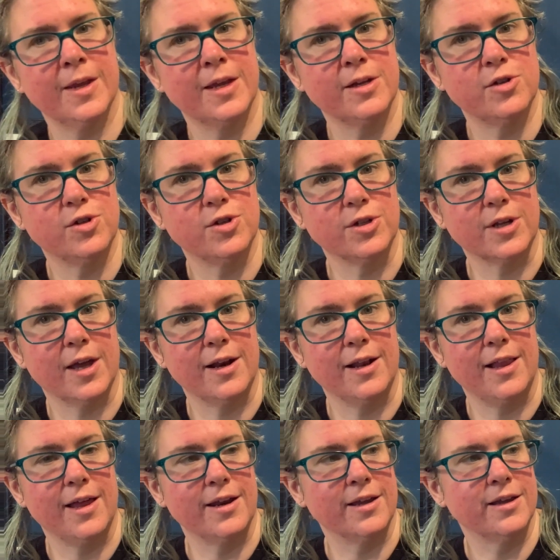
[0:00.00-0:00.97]
she's got a
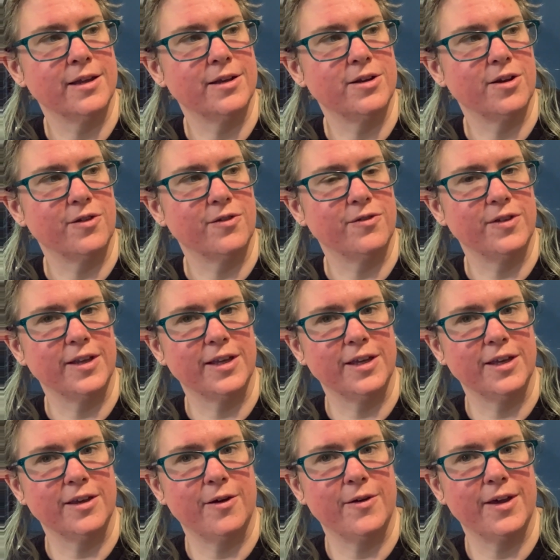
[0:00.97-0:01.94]
lot of tongue
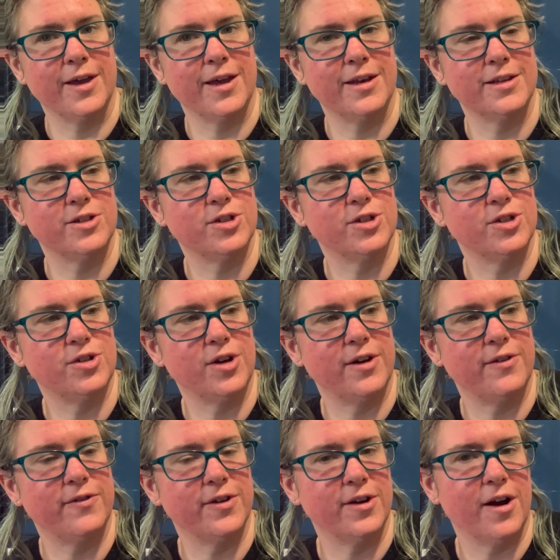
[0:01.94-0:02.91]
flicking going on as she's trying
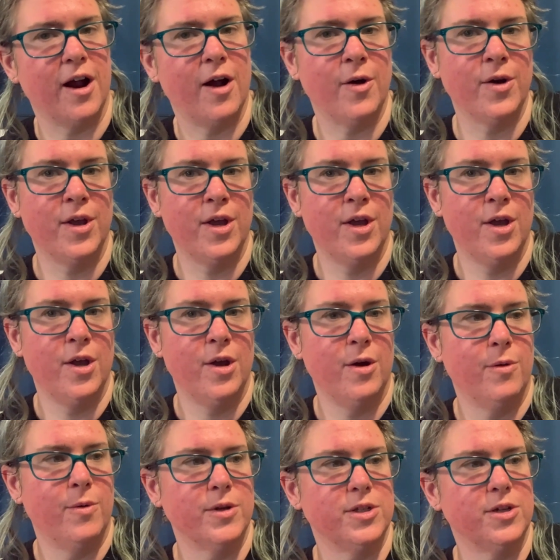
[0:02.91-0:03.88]
to figure out
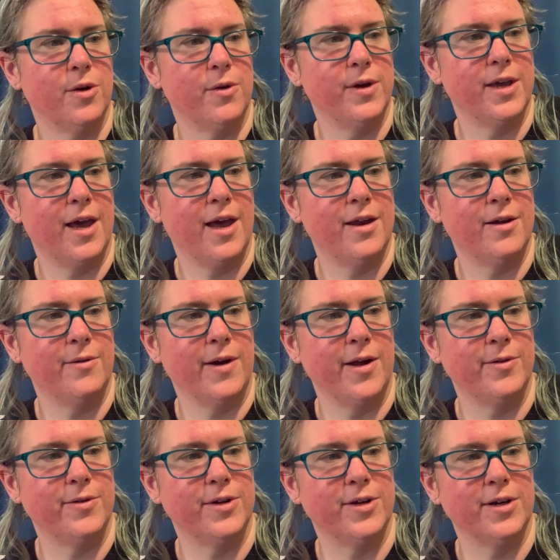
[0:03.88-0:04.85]
what's going on
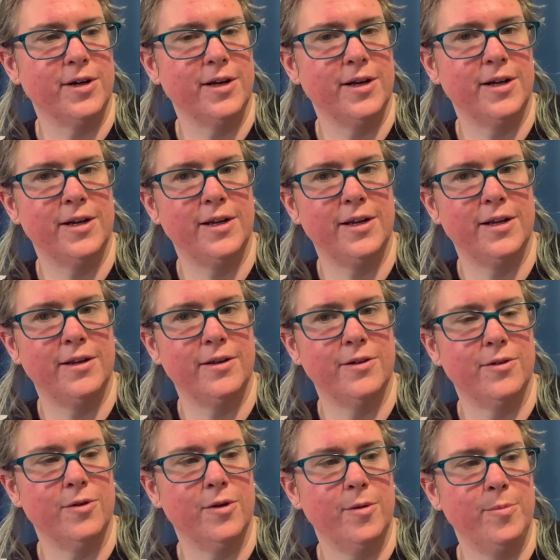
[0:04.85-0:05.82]
around her.
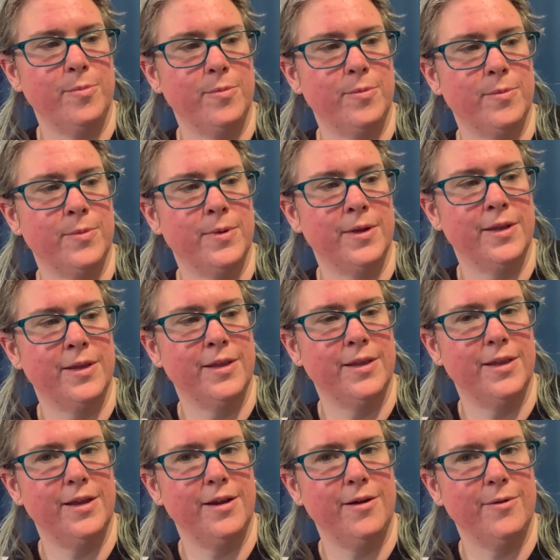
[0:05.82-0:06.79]
Oh,
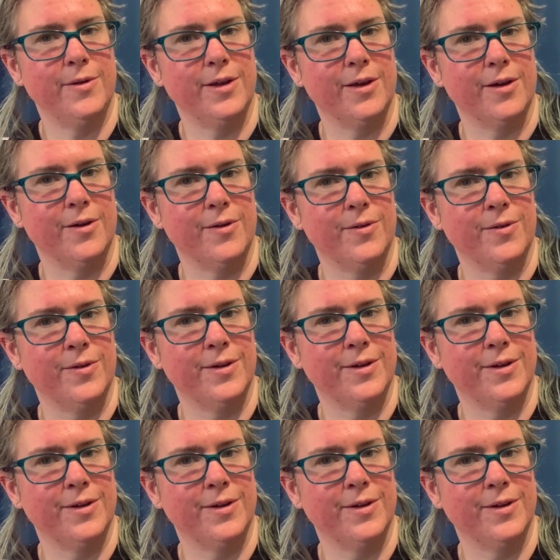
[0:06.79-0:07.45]
there we go.